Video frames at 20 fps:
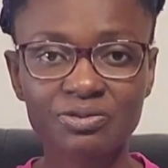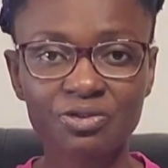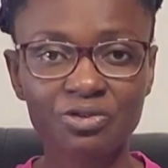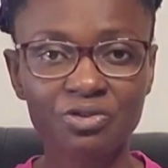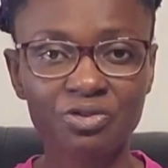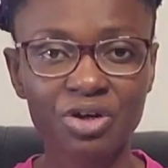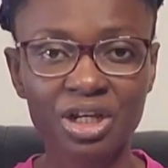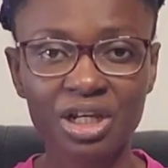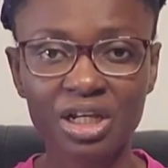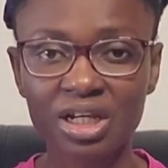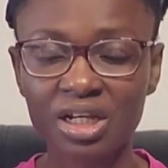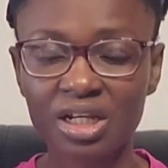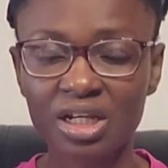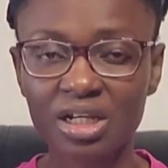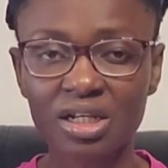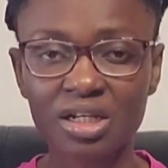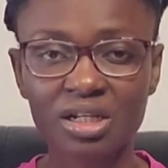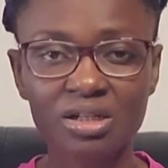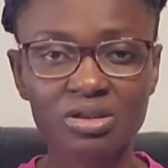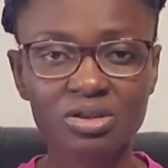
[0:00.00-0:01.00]

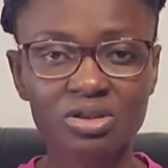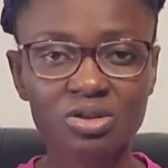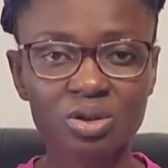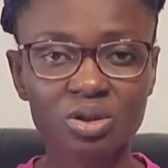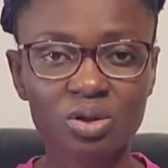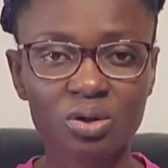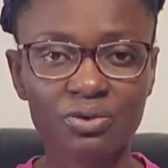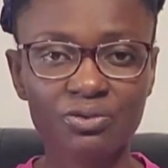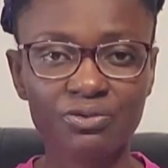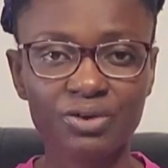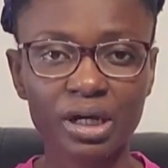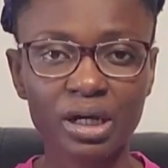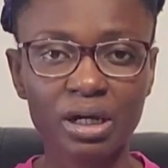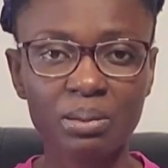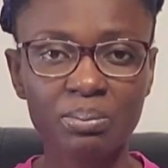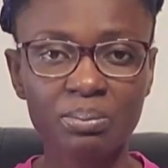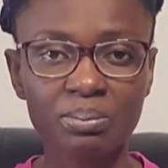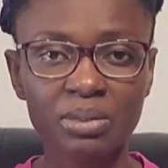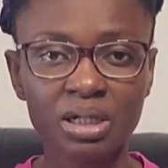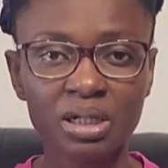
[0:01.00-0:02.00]
free sort
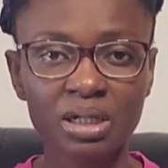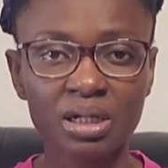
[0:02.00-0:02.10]
of